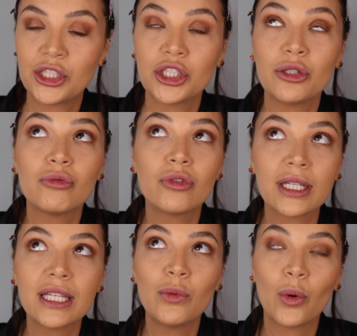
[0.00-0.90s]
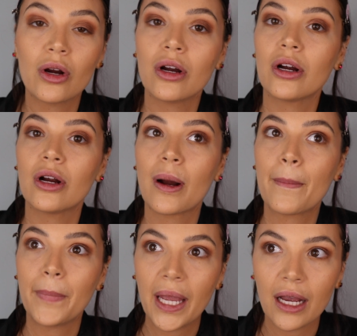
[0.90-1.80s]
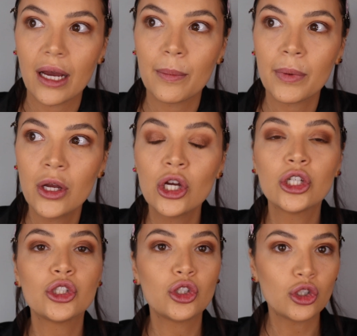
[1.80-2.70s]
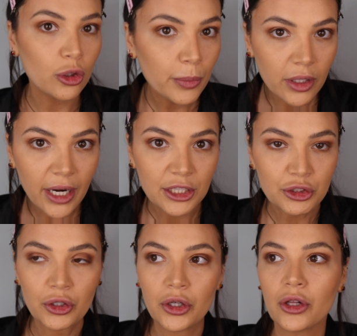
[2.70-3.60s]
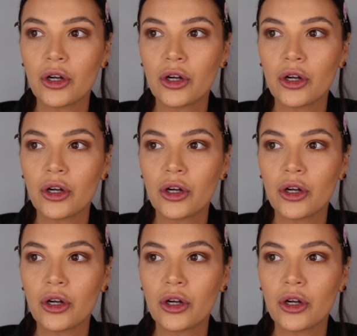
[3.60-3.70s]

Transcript: she really wore her makeup super natural.